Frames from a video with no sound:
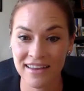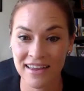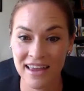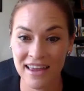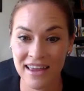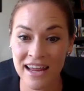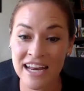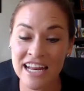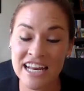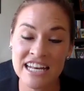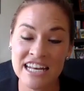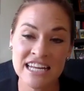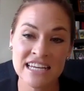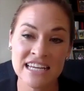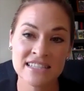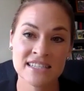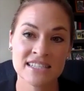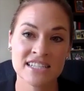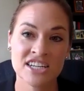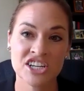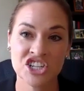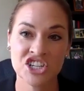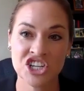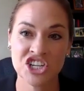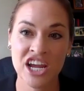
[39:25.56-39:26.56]
and it needs
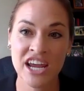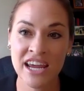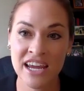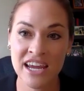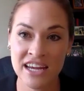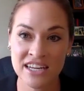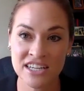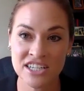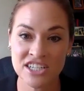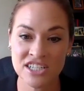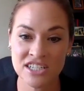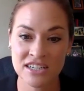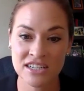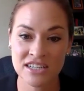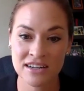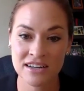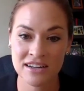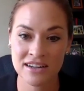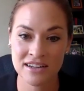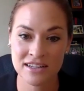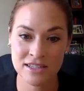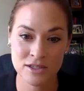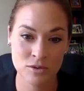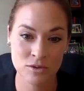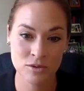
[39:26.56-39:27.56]
to change.
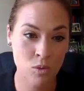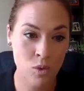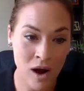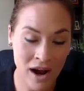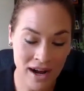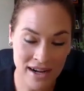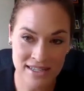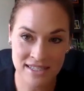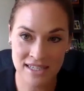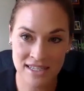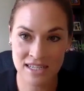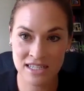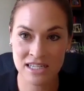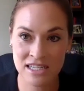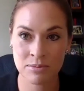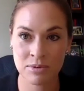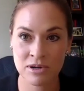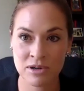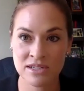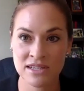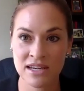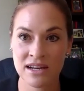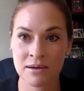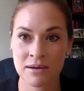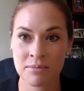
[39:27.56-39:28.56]
It's why
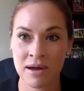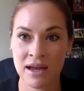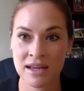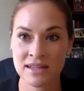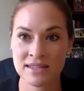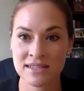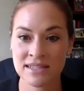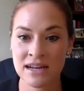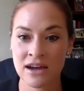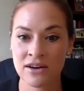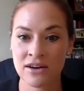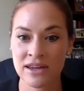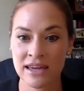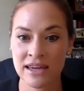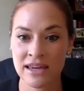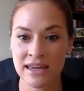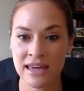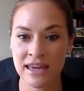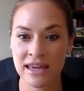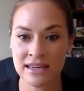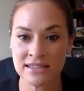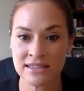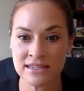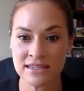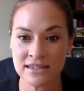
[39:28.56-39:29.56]
60% of pets now get
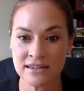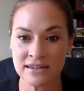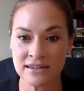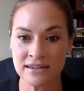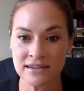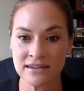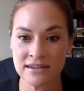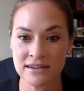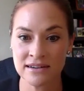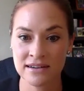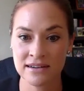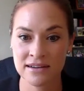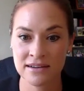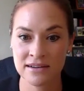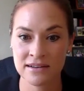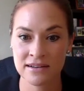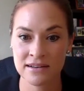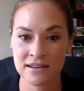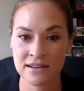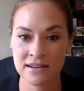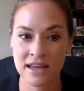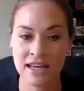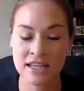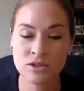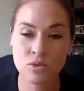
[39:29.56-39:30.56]
cancer.
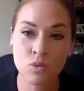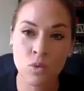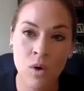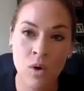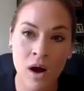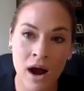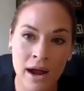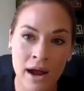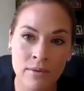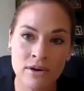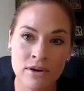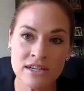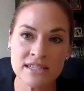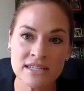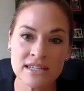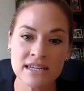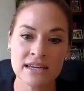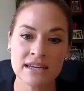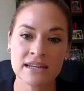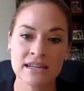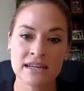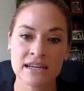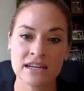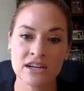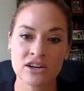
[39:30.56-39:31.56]
It's why we're
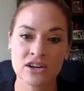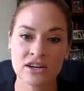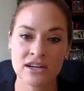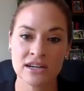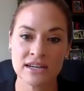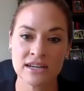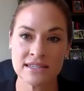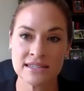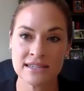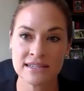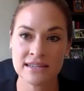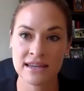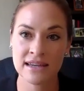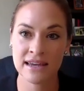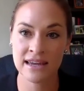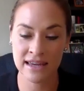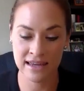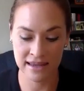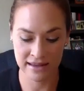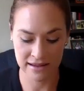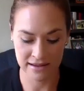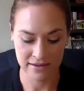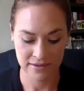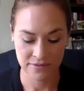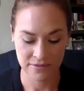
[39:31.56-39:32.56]
seeing an increase
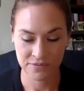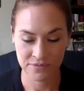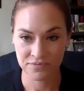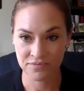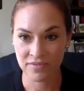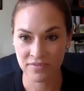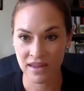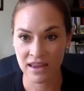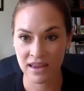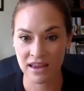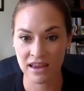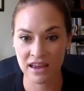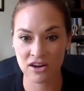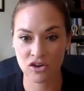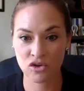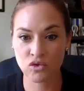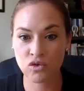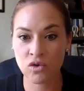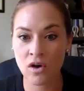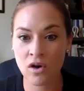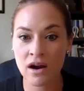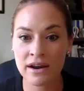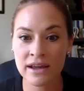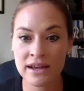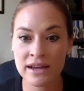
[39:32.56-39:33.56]
in
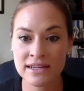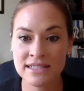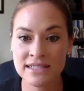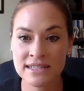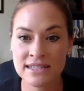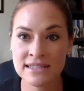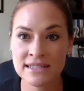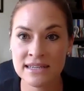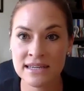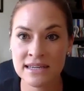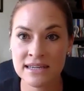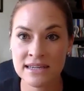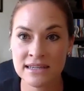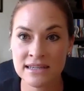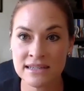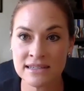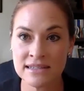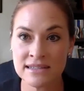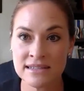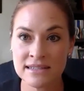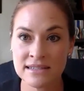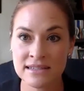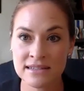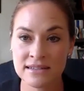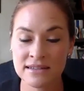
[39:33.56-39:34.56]
chronic
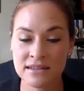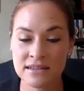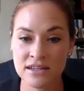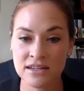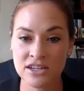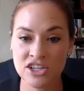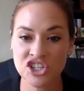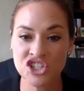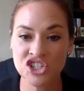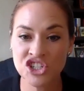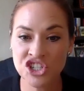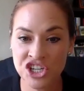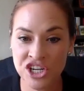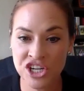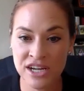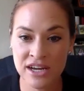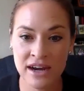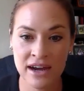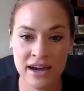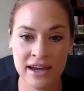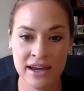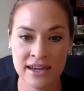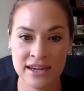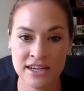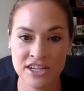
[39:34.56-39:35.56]
disease,
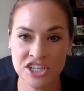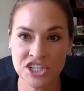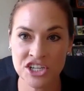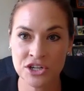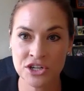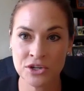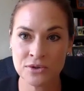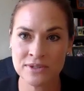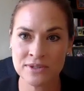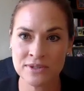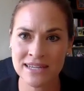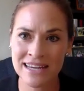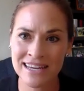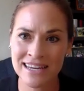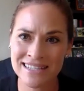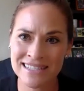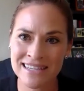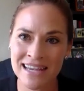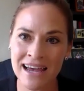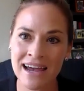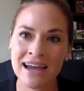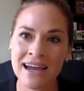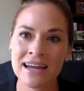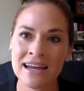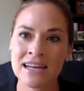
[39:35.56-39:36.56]
GI issues,
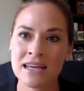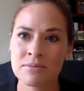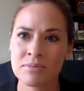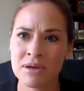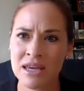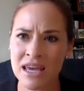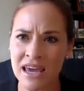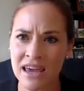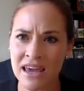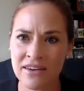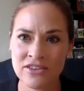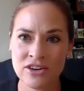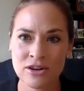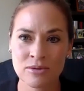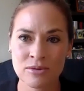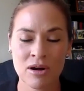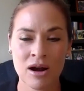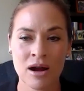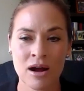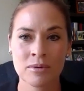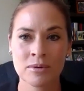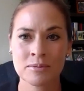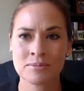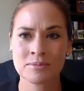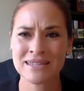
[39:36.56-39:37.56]
anxiety, behavior
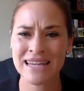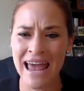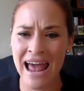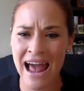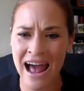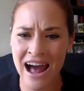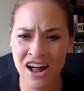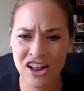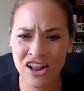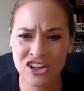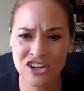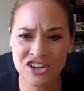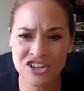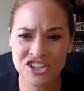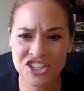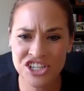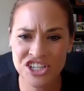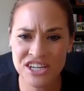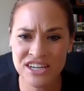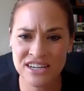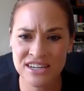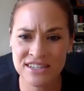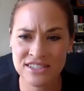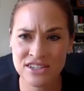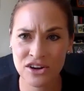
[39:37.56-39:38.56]
problems,
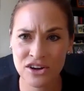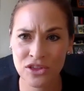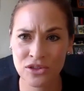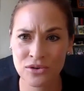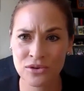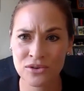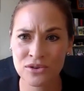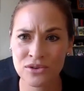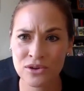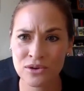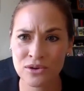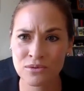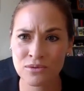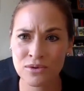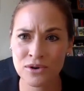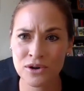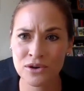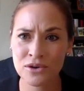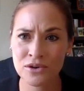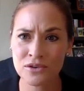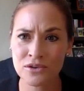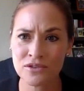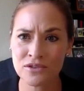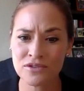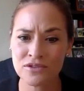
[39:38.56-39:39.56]
allergies are through the
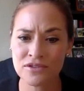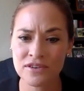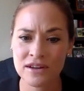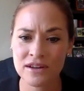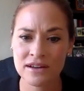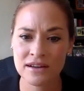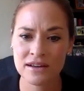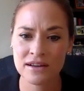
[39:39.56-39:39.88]
roof.